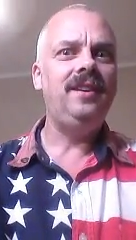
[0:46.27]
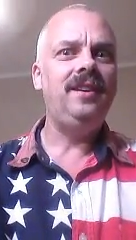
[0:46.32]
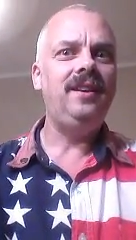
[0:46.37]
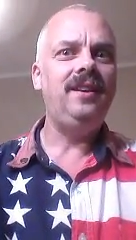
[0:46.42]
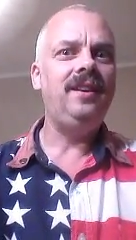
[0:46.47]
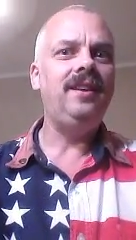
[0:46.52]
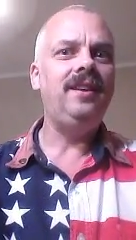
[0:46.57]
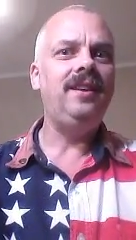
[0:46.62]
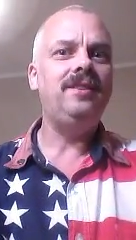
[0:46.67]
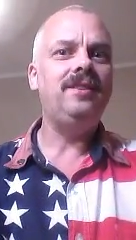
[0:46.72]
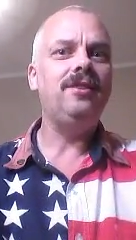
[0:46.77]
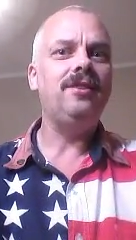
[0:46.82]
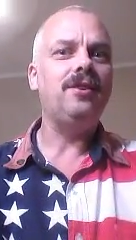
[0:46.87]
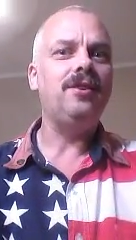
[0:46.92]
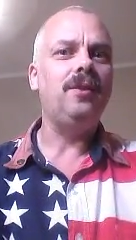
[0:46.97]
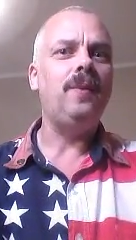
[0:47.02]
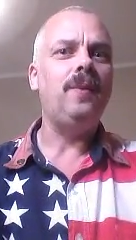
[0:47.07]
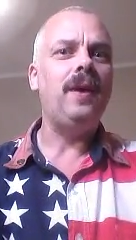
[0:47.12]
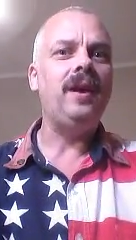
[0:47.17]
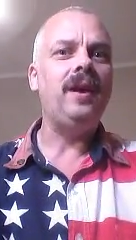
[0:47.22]
it took
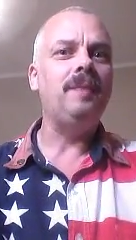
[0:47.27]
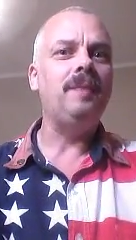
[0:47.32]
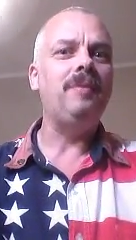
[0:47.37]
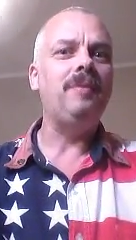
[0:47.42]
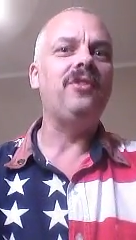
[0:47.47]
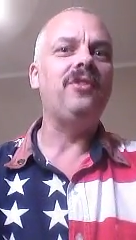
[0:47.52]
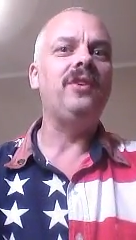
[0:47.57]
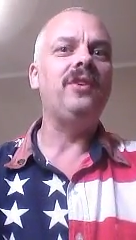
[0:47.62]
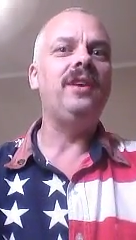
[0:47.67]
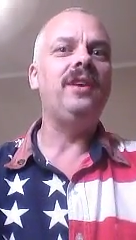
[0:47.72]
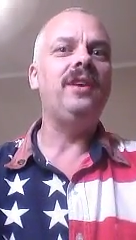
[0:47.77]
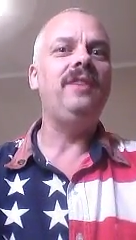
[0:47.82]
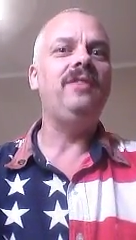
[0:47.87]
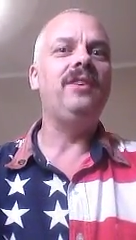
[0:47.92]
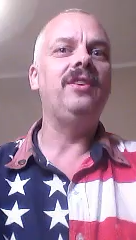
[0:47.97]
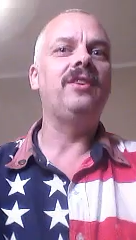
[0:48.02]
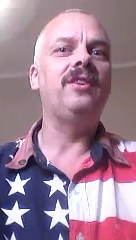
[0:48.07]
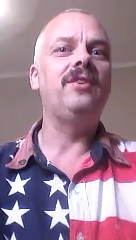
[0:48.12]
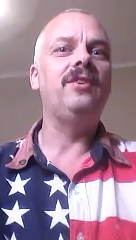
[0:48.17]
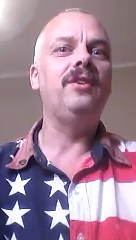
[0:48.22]
a while before it even
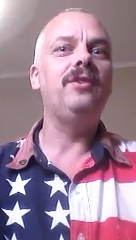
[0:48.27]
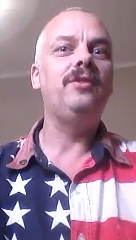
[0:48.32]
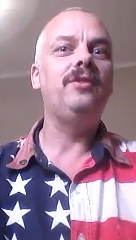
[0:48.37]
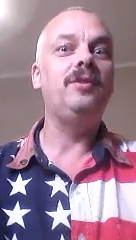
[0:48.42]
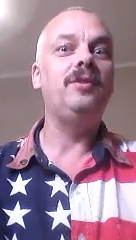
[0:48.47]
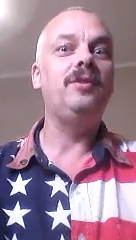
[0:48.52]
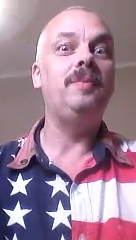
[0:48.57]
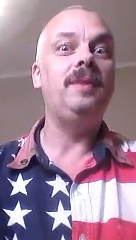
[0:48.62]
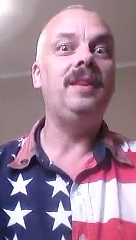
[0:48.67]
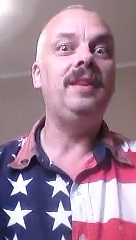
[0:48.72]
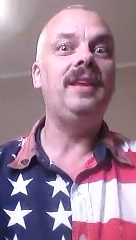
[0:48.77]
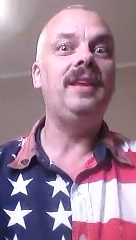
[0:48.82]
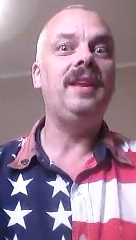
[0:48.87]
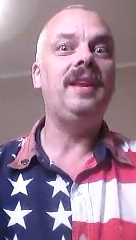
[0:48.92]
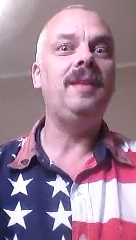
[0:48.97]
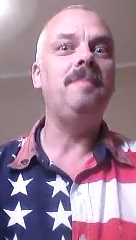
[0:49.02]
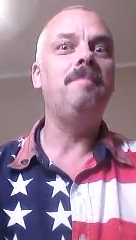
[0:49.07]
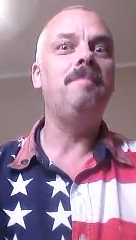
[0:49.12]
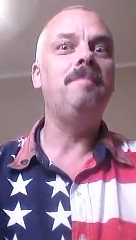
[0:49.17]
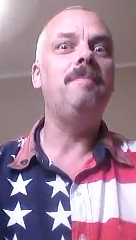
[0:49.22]
occurred to me that
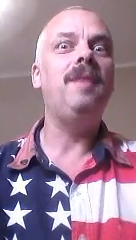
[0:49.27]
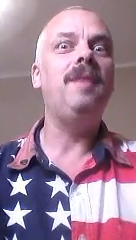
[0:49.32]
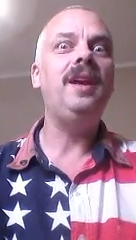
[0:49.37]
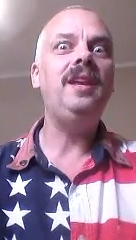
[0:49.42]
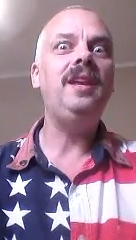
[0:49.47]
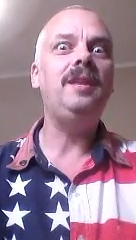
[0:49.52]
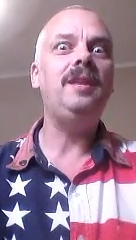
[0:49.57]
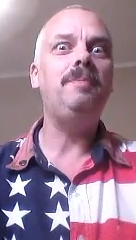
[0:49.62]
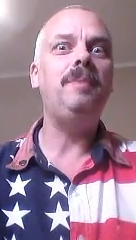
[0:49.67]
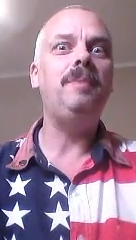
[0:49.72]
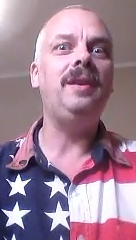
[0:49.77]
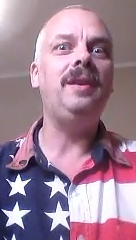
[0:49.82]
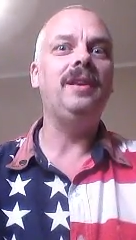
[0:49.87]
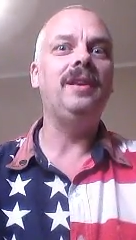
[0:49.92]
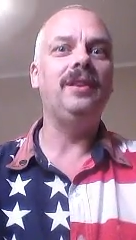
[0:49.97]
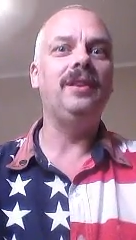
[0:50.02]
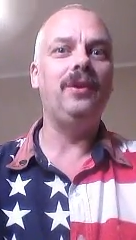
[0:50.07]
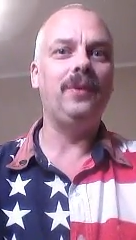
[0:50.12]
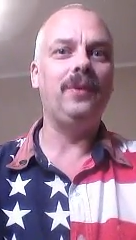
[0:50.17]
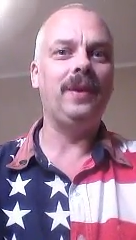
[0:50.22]
it might be a
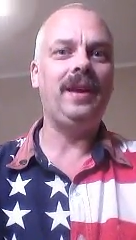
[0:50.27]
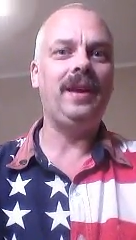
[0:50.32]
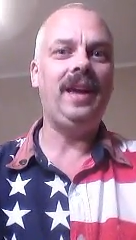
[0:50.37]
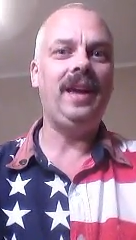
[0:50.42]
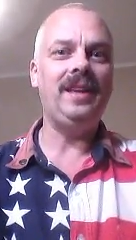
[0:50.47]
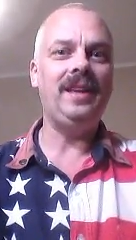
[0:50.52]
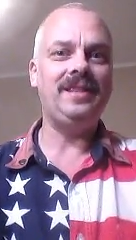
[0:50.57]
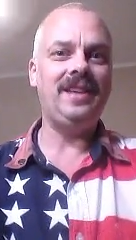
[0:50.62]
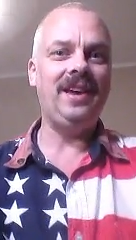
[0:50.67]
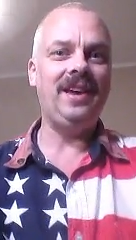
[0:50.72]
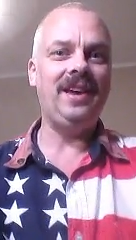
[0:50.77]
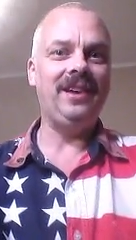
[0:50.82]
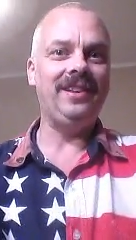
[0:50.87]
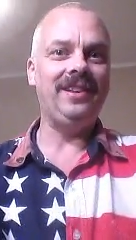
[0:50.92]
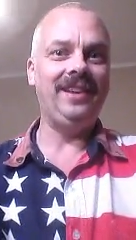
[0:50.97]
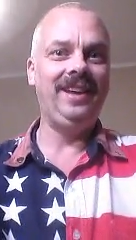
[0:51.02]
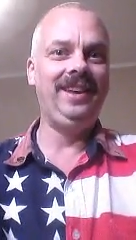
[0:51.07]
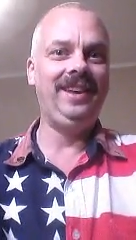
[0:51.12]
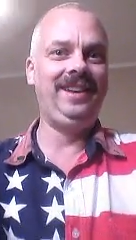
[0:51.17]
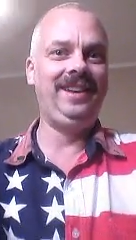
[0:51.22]
lowercase
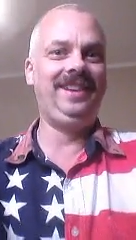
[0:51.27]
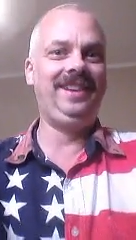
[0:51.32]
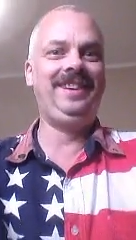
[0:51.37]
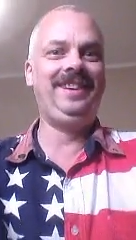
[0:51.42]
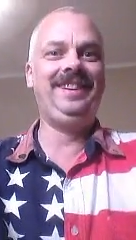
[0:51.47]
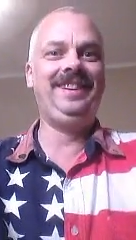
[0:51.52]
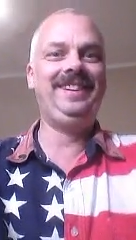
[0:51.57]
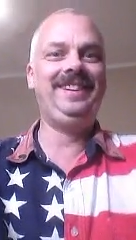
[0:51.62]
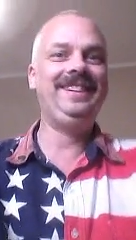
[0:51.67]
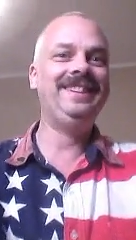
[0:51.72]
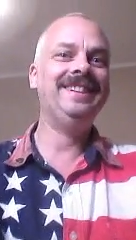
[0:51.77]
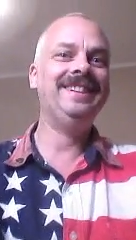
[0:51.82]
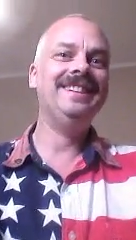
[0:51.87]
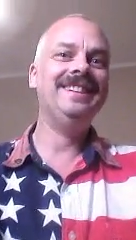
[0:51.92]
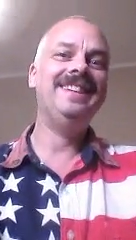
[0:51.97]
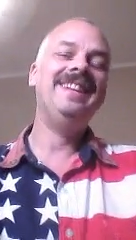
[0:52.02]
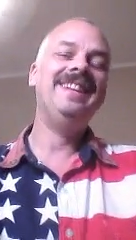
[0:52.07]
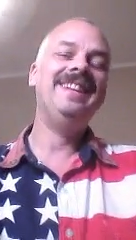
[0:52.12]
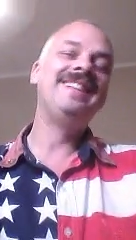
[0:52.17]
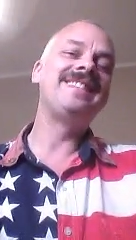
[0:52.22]
L.
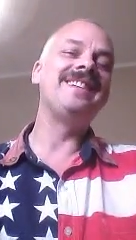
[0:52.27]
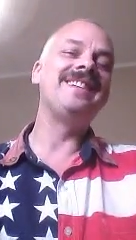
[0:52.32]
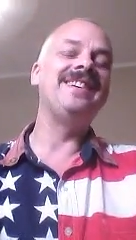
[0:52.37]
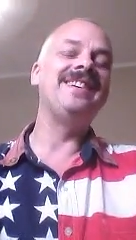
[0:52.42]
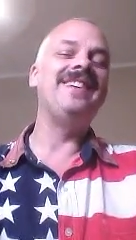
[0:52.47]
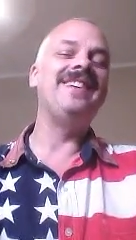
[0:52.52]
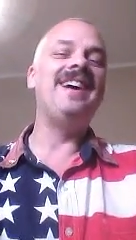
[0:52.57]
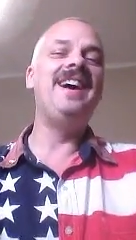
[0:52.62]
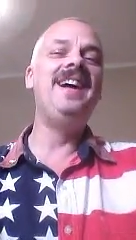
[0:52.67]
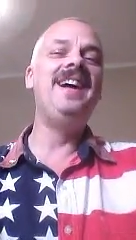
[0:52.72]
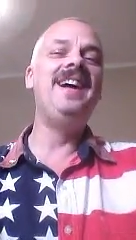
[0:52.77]
So,